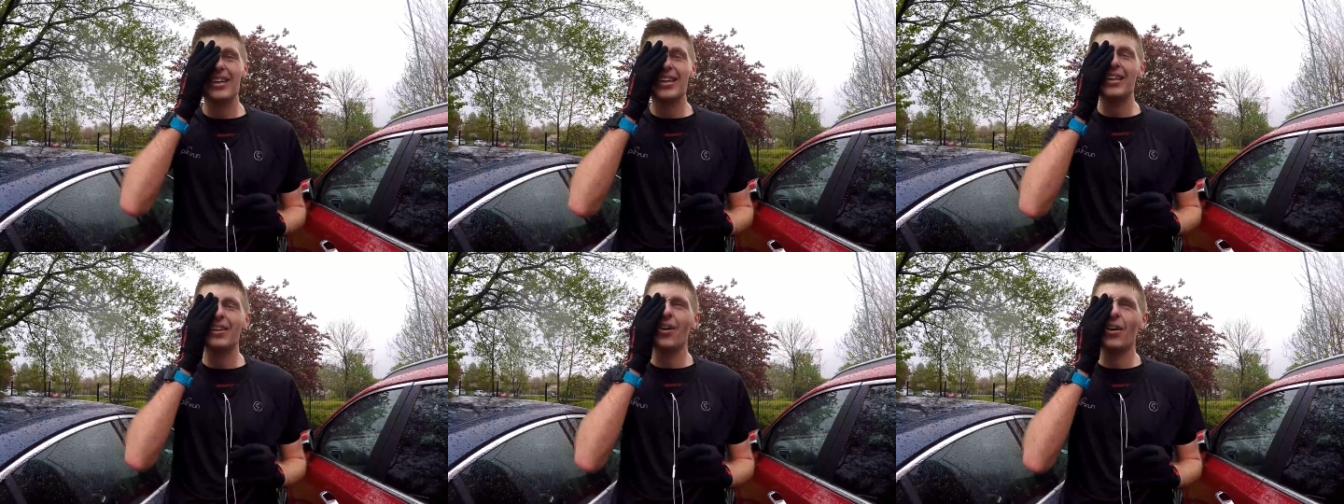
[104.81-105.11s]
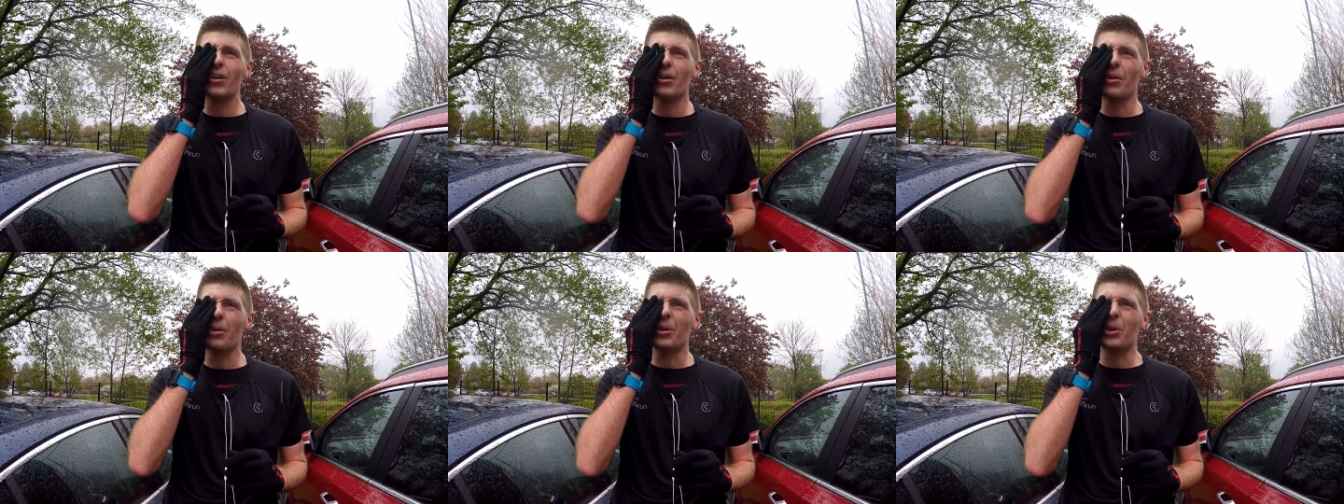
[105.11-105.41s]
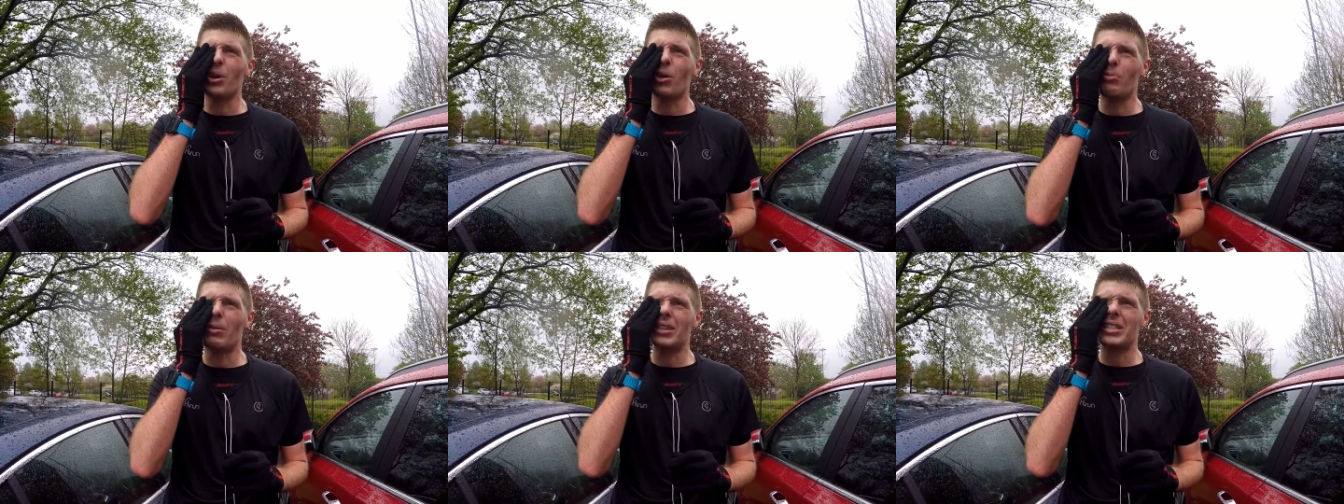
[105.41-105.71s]
knocking on the
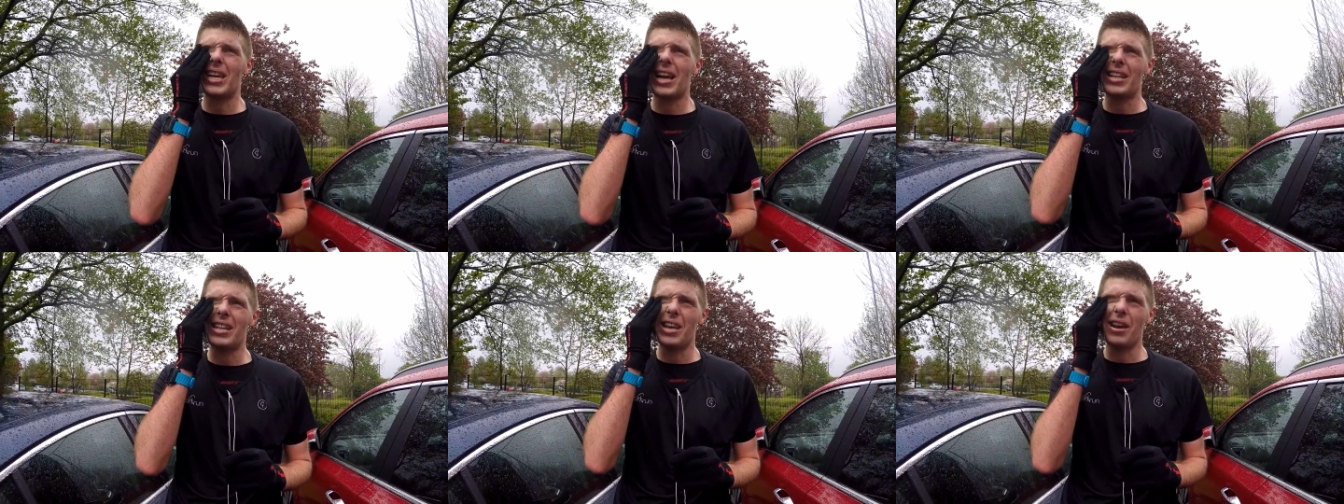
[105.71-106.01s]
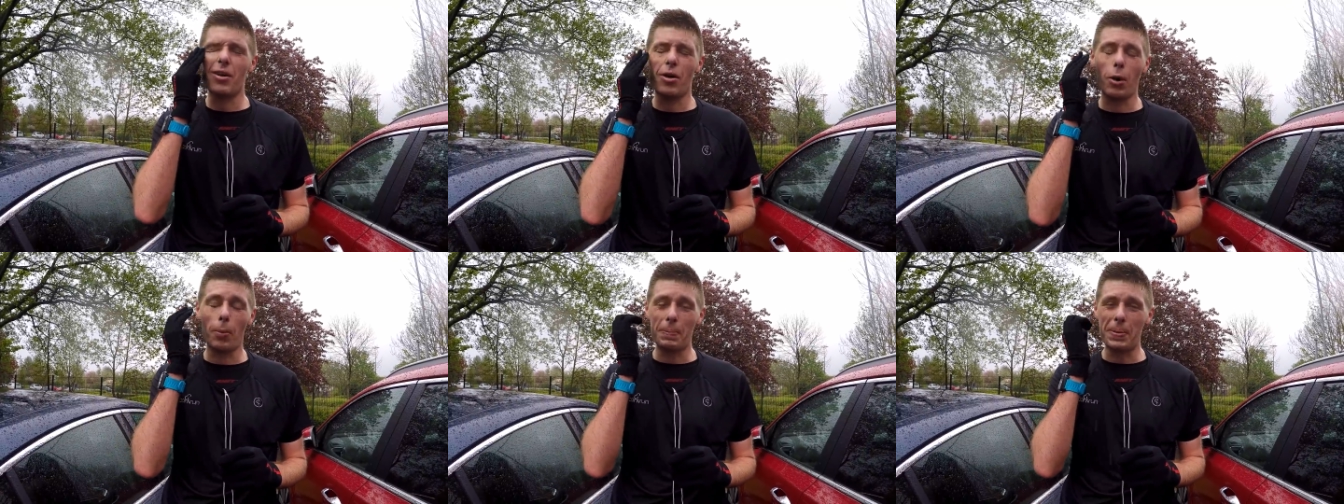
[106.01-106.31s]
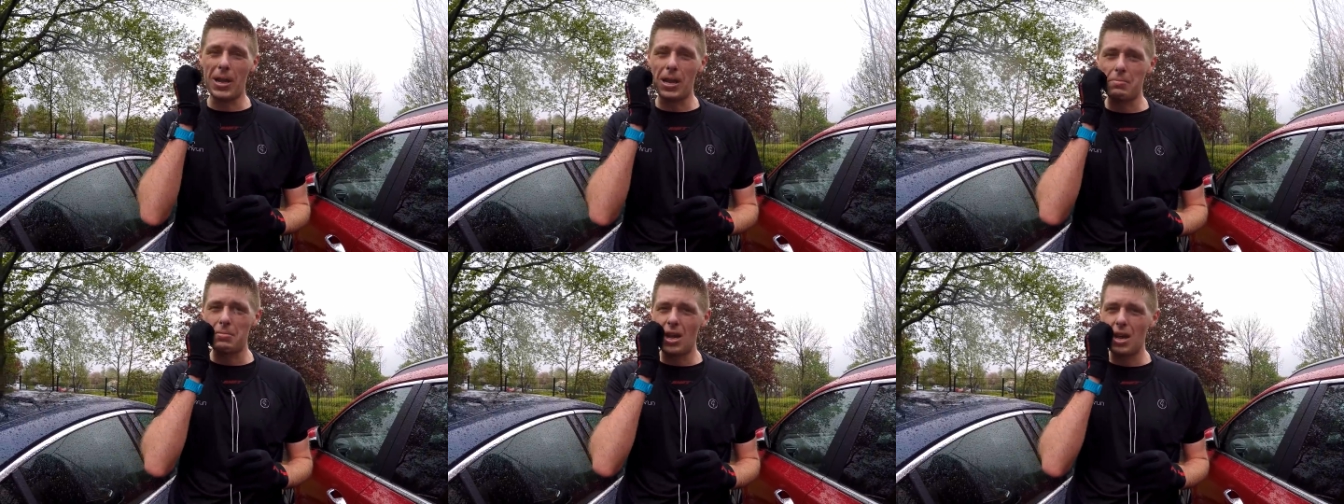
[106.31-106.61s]
door of my 10-year-old
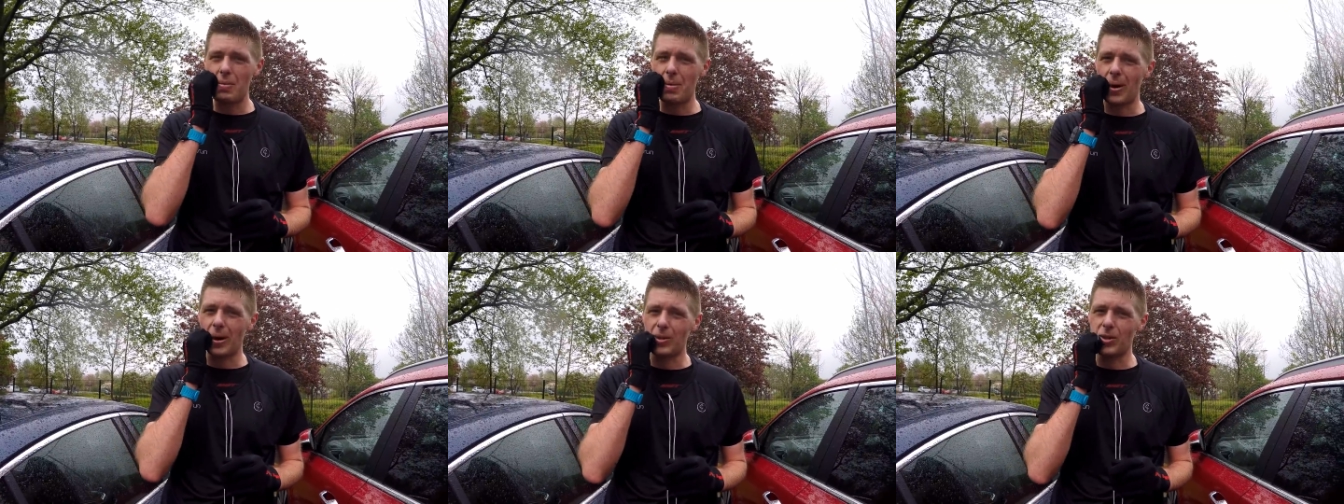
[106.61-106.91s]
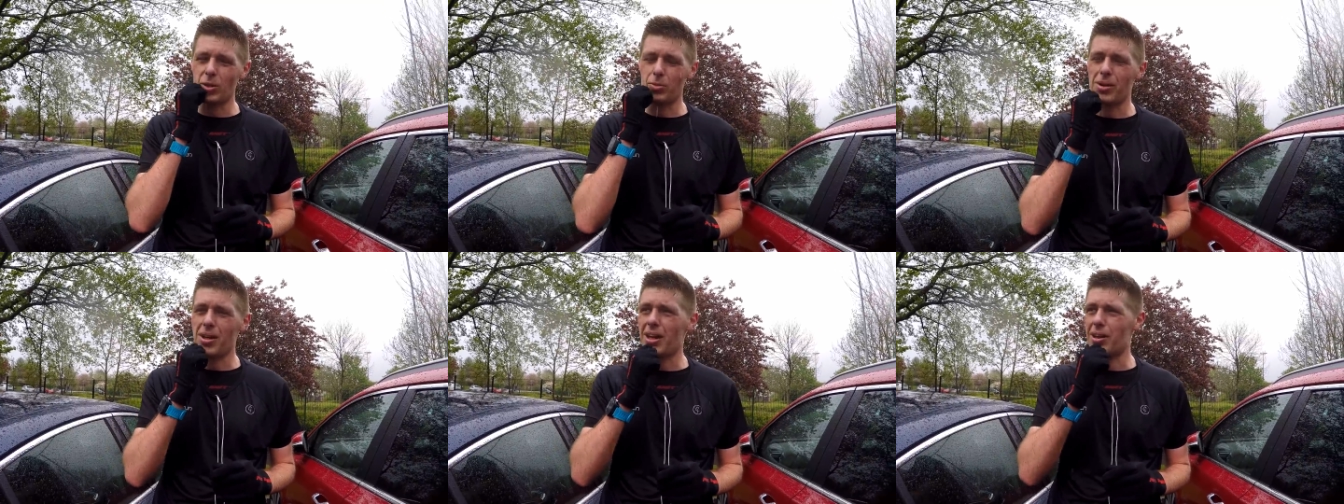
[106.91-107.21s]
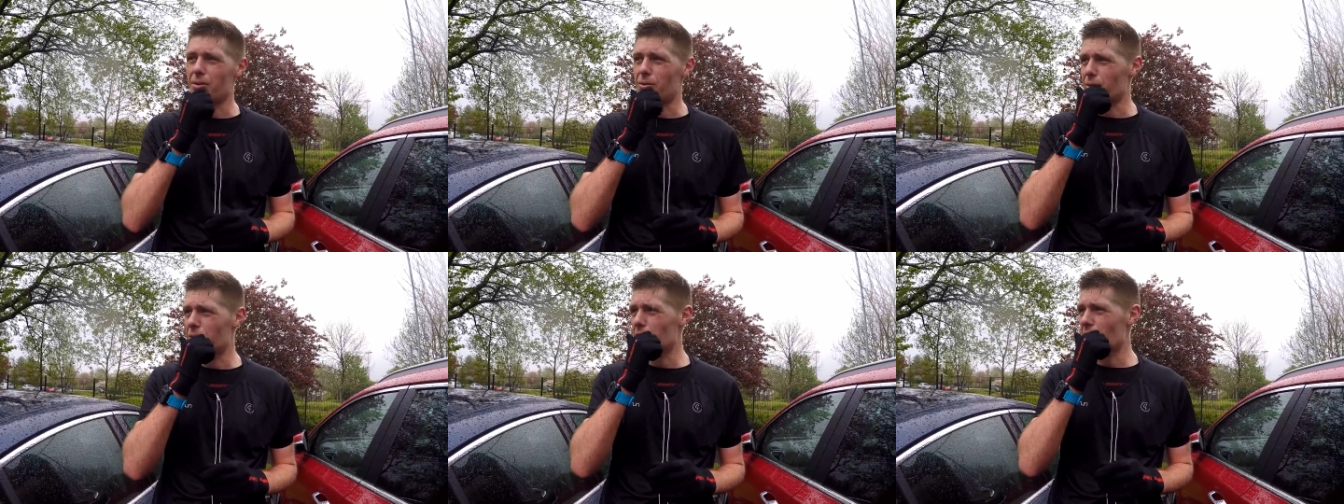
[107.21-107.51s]
PB, but I'll talk about
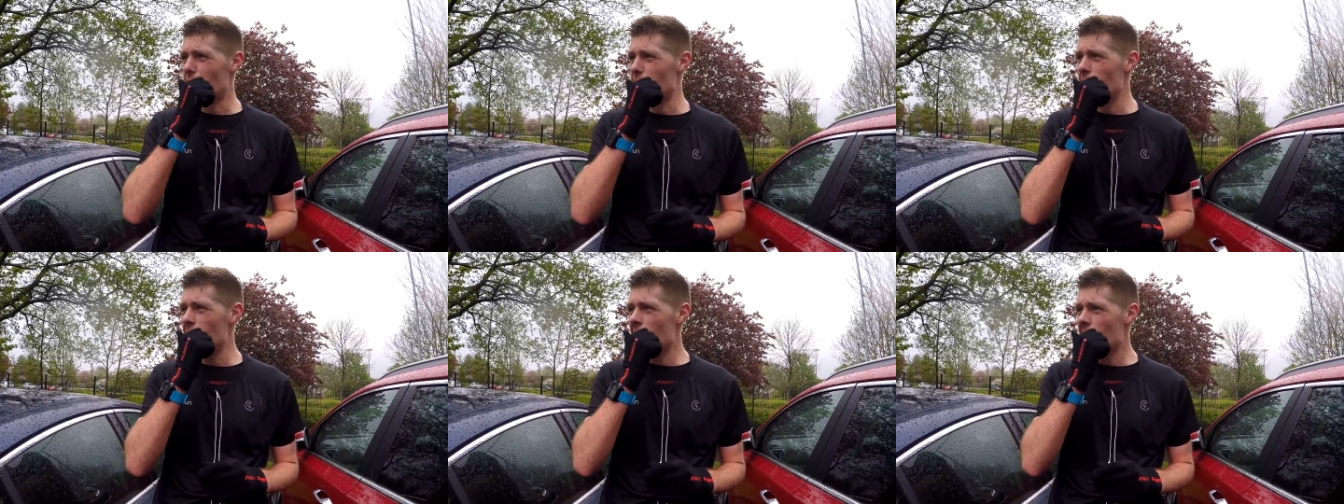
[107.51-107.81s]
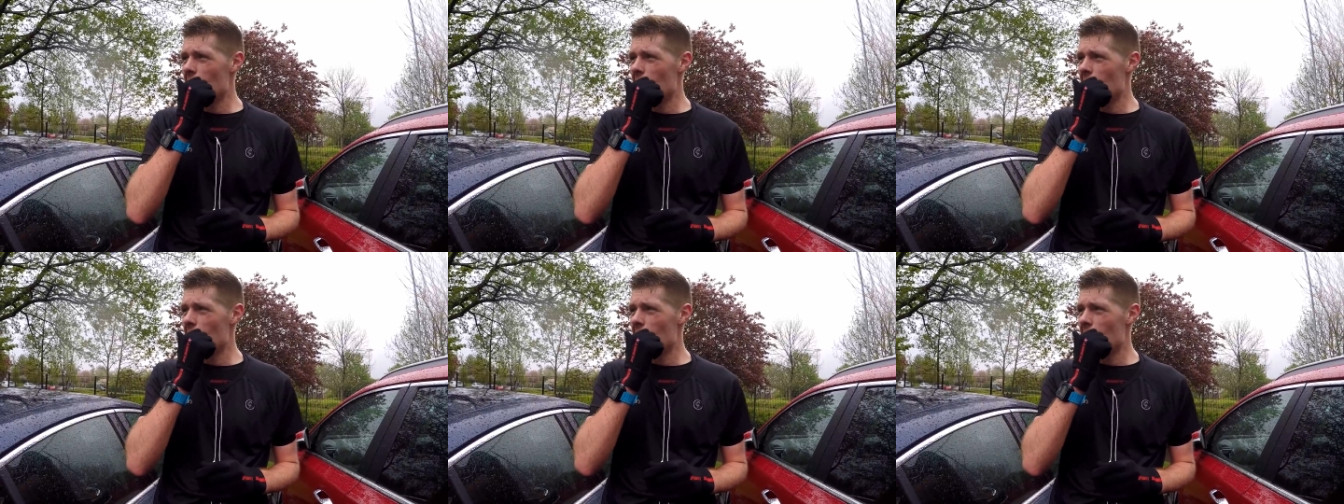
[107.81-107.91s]
that another time.